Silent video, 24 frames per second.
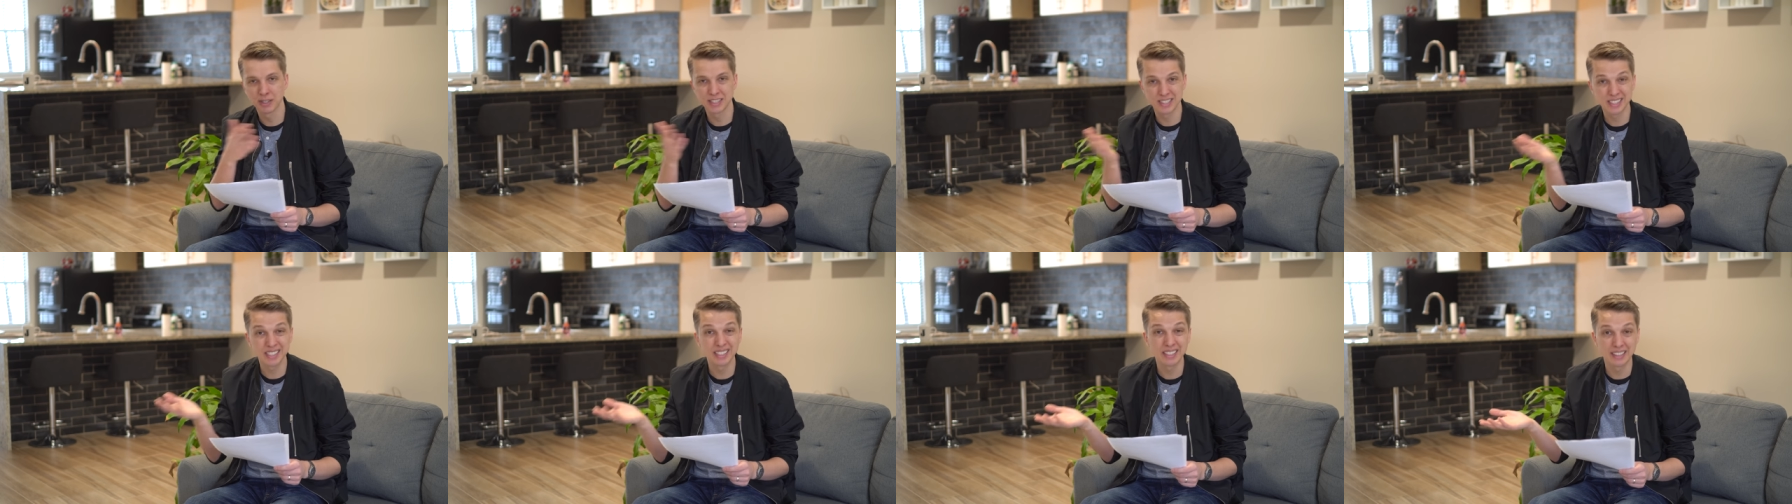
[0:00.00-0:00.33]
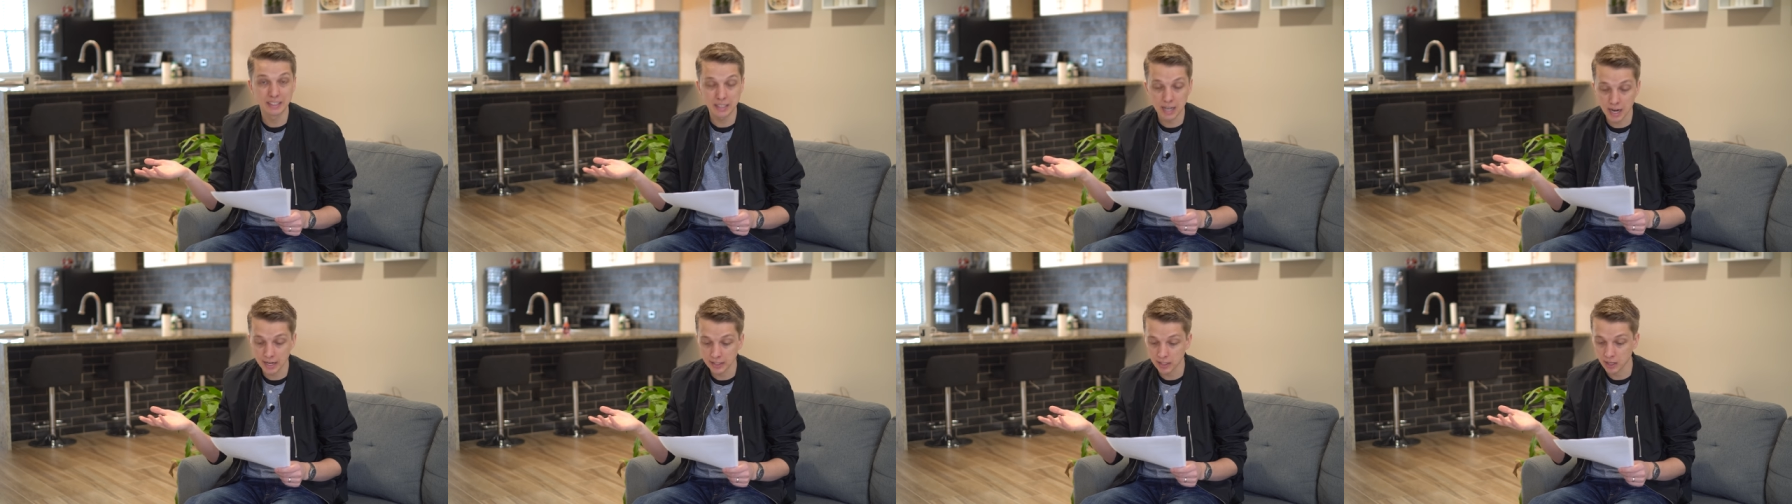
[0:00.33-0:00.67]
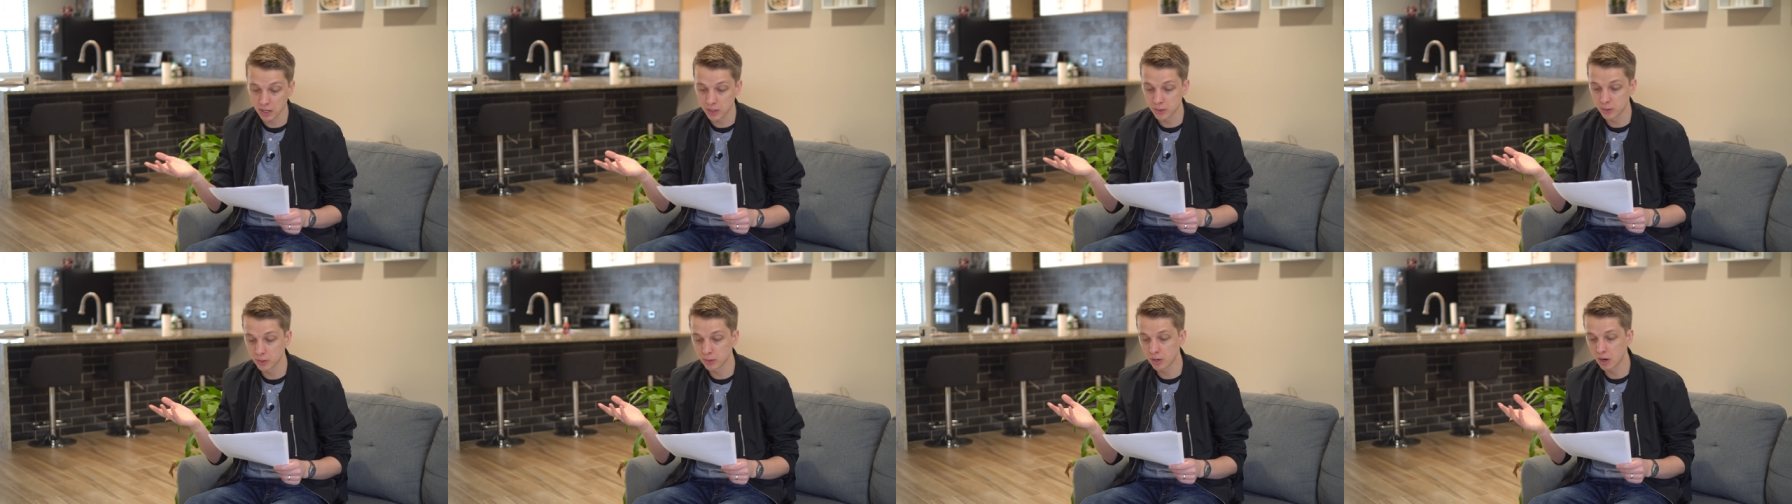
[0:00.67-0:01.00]
basically
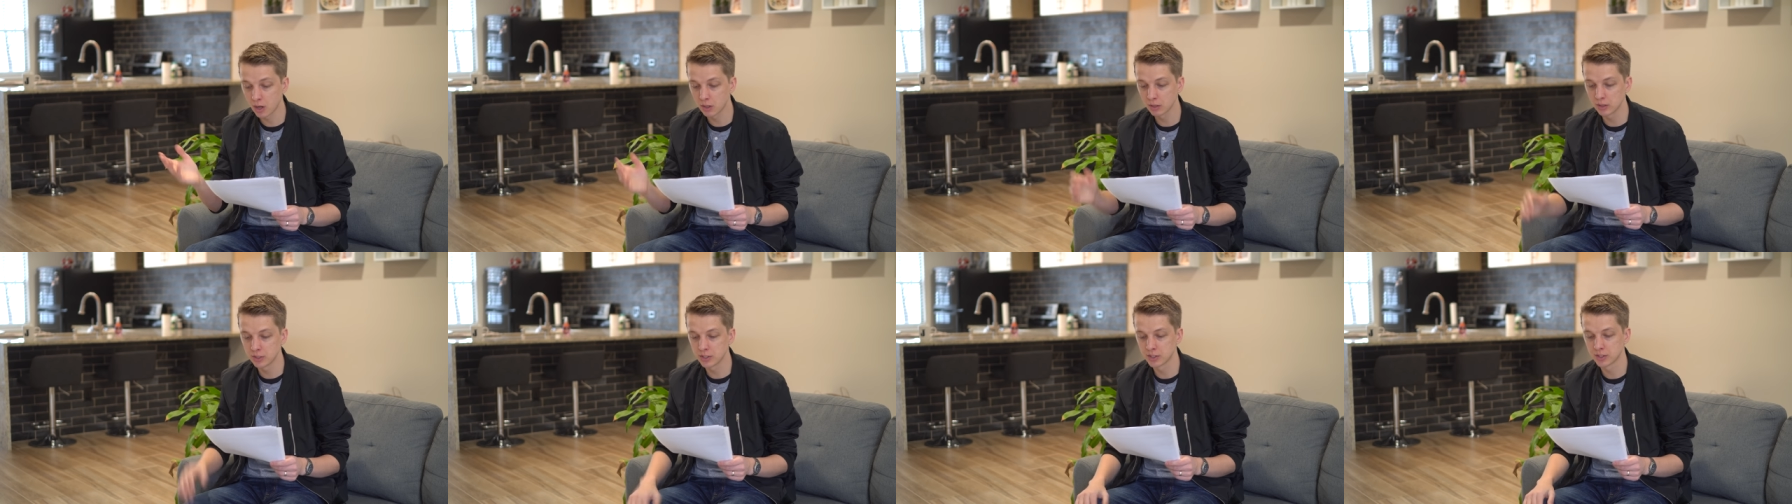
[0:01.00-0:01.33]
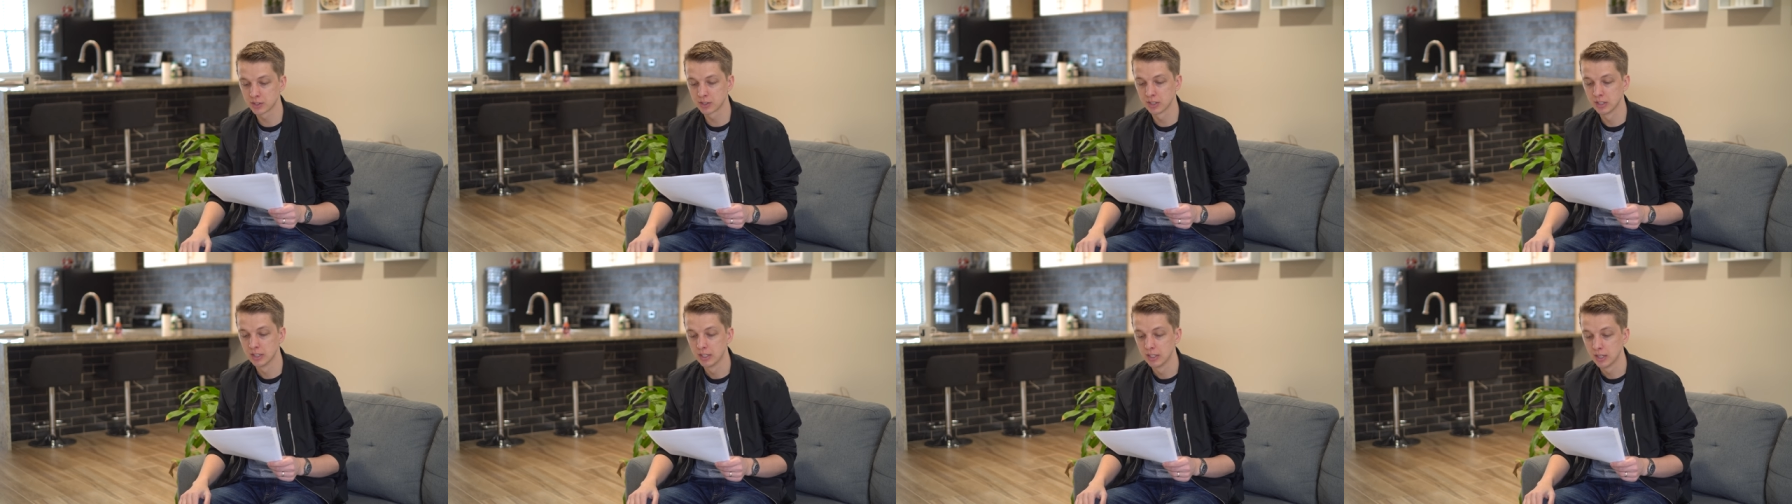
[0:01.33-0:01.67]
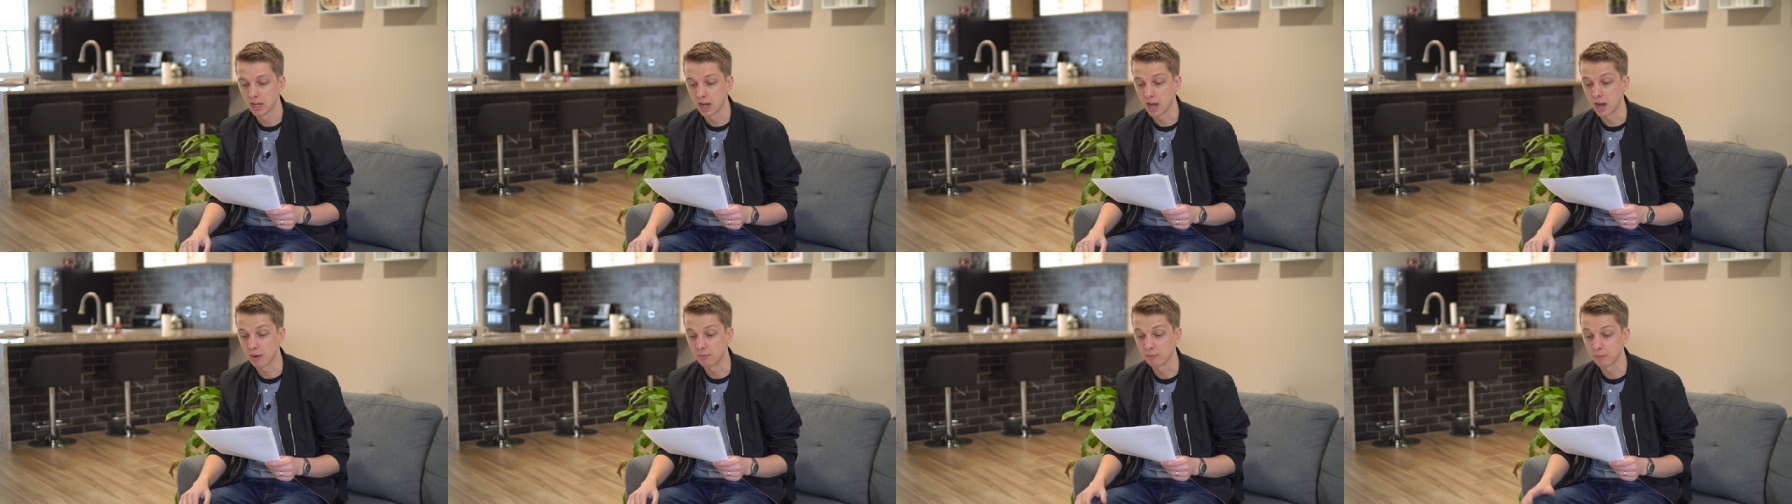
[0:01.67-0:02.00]
$900
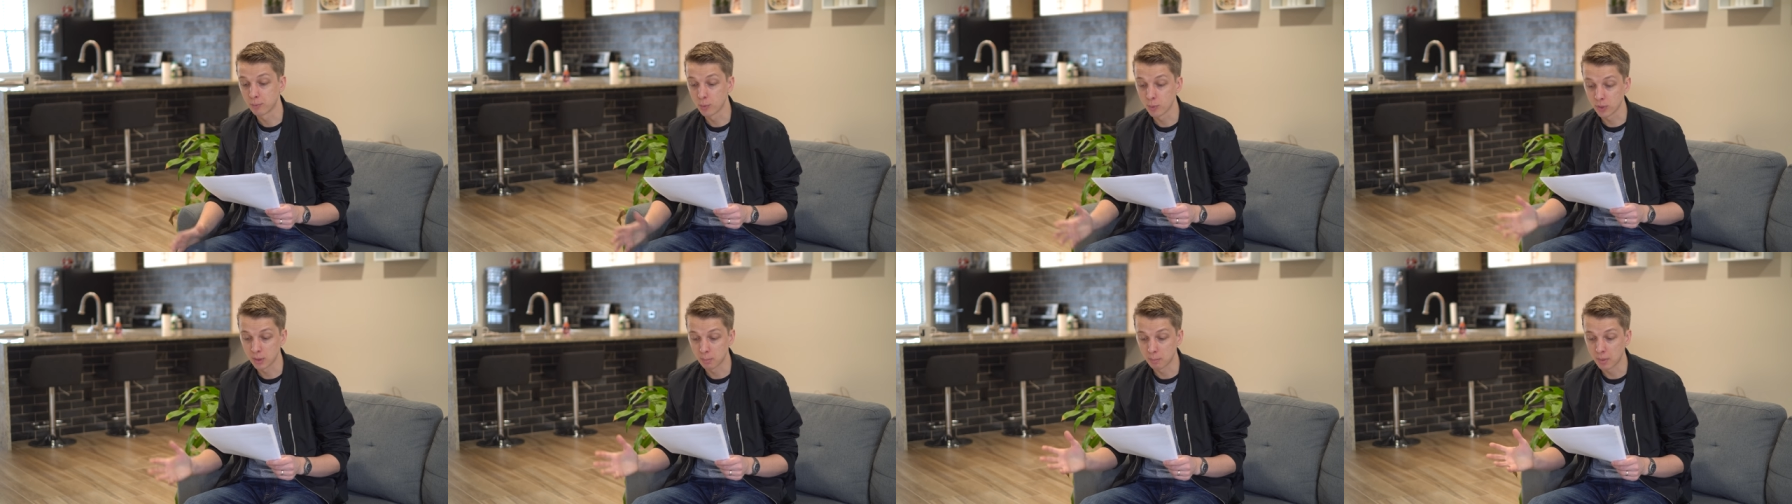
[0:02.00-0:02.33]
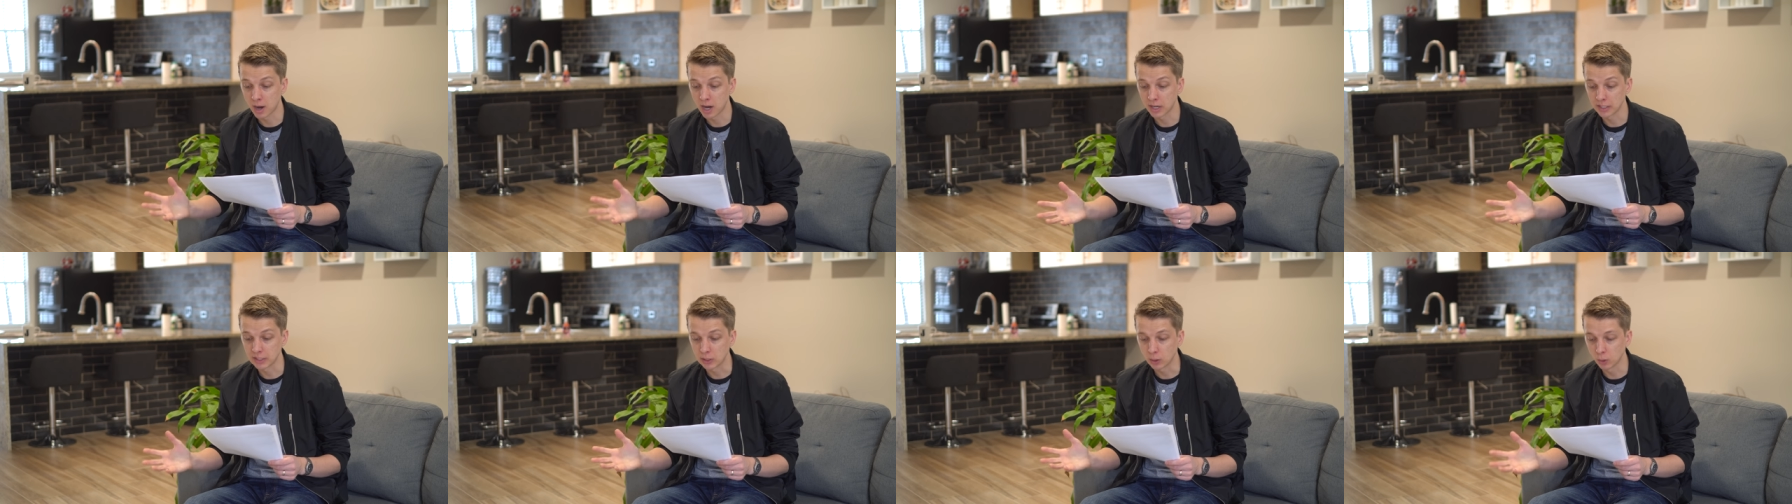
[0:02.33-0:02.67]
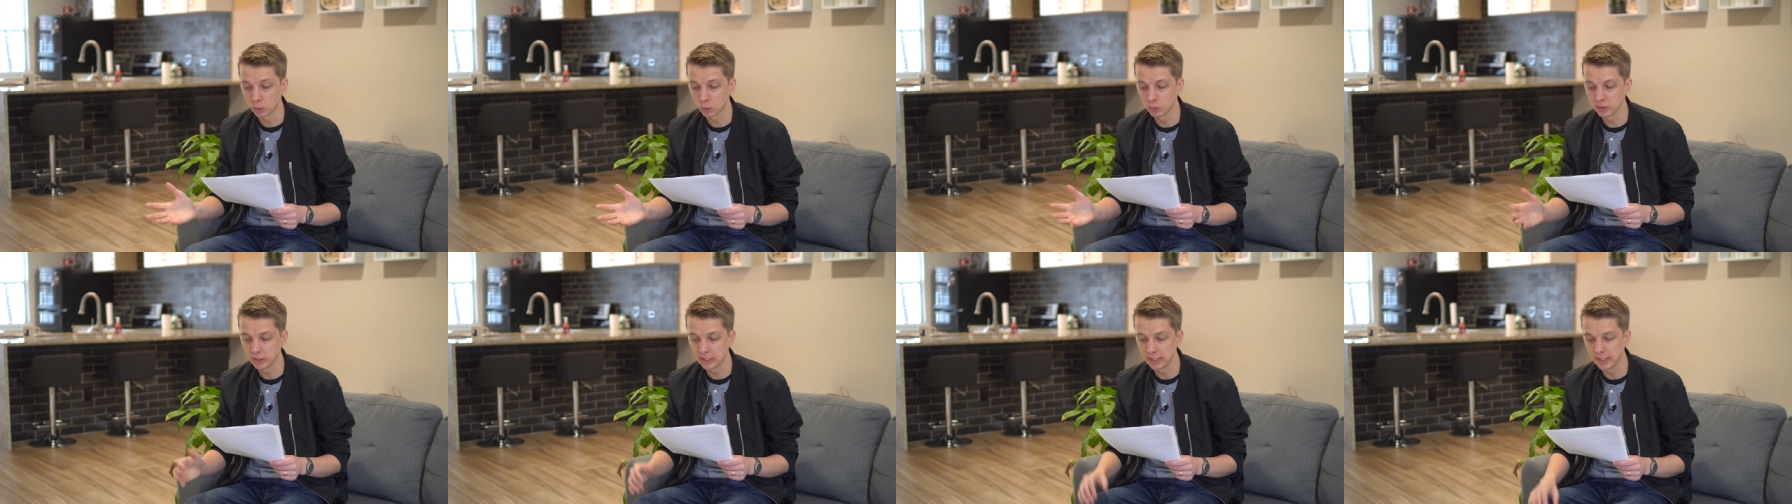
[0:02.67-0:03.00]
um, for the body
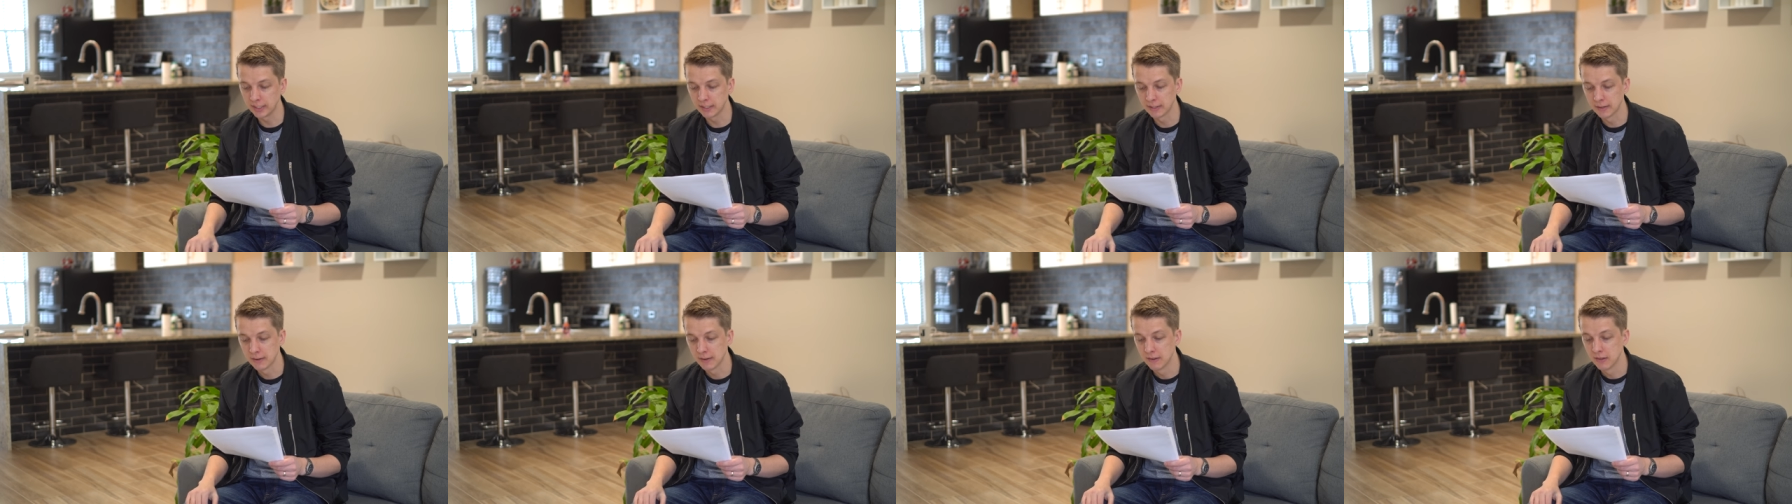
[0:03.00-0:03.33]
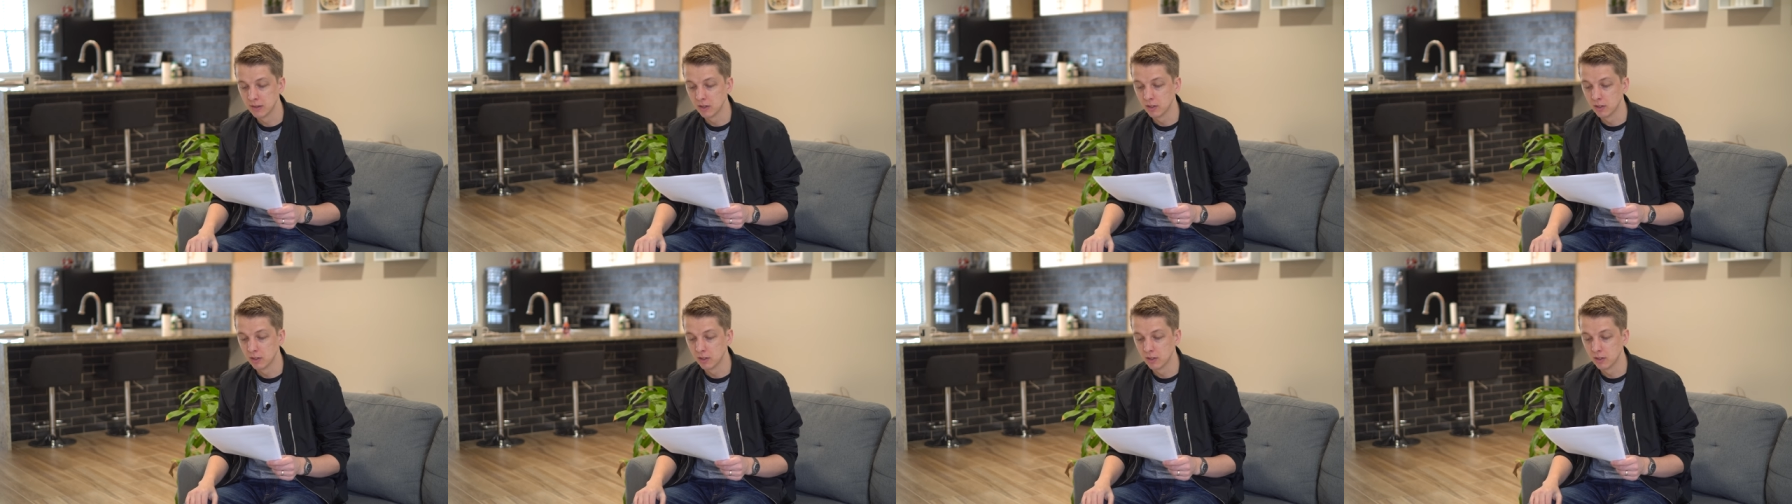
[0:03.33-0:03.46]
only?